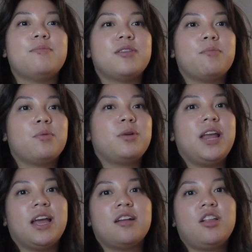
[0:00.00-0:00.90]
Someone
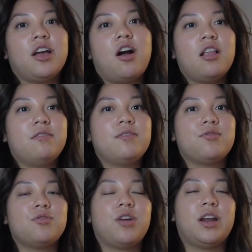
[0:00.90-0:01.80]
would like all of us
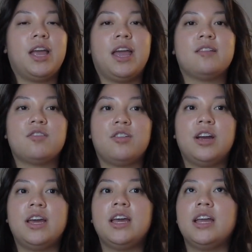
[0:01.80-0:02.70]
would try to answer
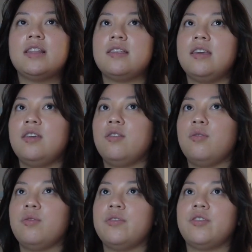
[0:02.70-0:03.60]
it and see
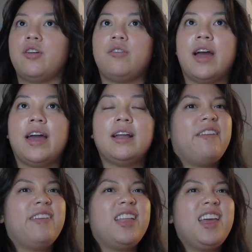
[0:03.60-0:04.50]
who's correct. I
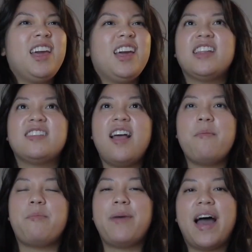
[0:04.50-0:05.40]
feel like it's
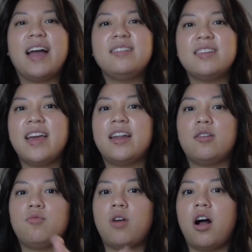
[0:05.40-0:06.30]
not bad to get
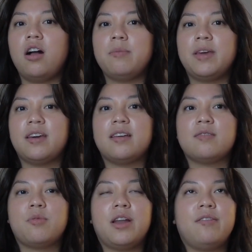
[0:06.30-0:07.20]
it wrong, because
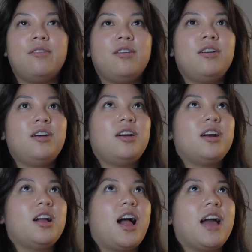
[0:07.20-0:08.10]
whenever
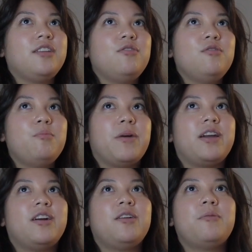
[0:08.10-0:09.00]
I do
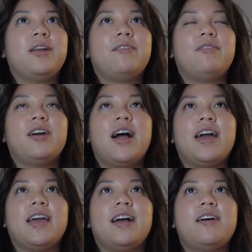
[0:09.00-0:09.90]
better whenever
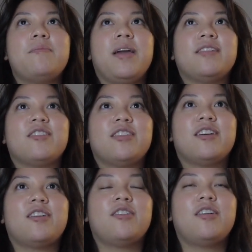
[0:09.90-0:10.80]
I answered
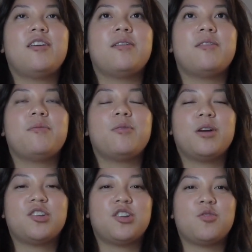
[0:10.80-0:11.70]
the
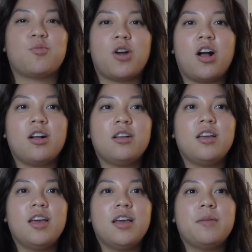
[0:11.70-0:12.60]
question wrong,
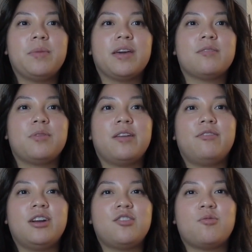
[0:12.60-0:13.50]
because
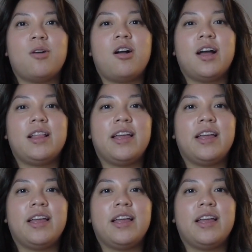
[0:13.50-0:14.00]
whenever it's wrong,